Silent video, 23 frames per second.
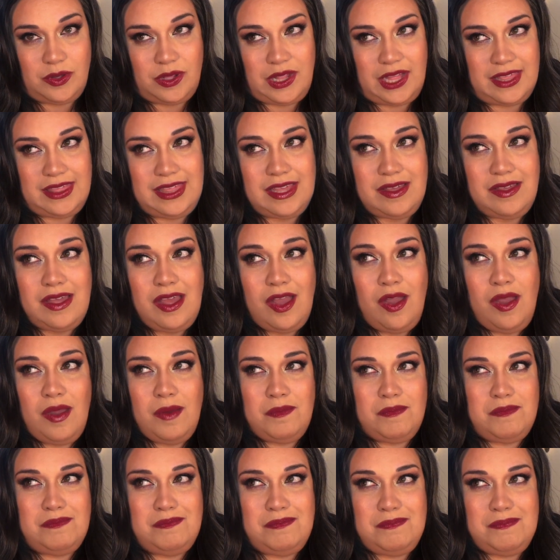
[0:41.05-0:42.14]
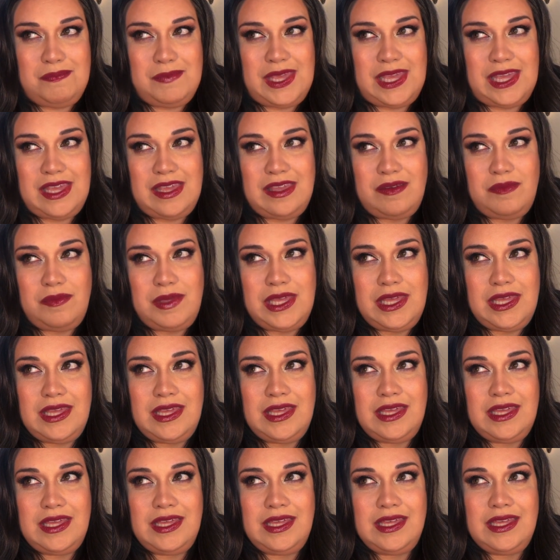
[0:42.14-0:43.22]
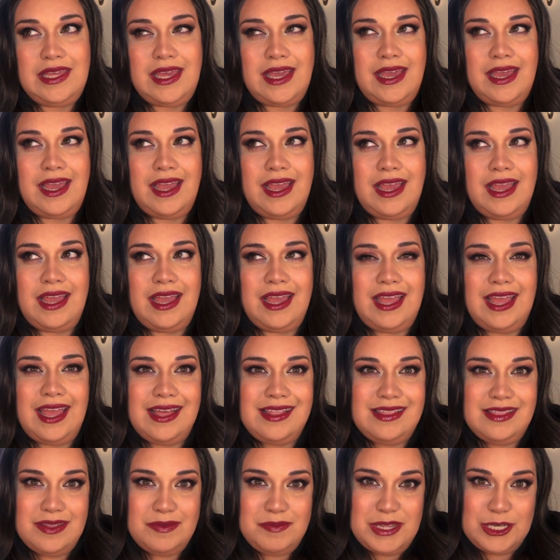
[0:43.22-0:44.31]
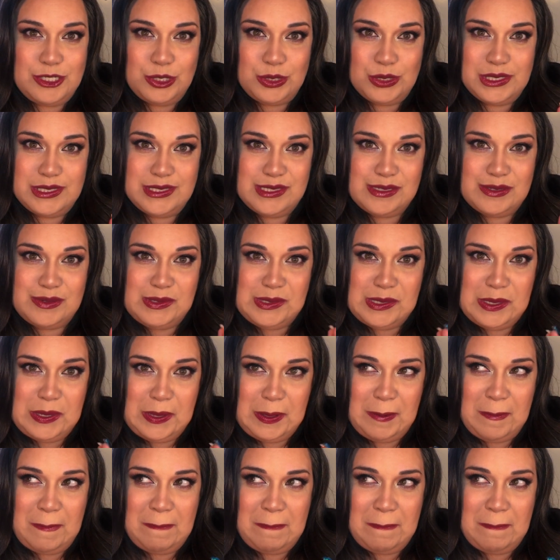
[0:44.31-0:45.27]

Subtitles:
I think maybe elementary school.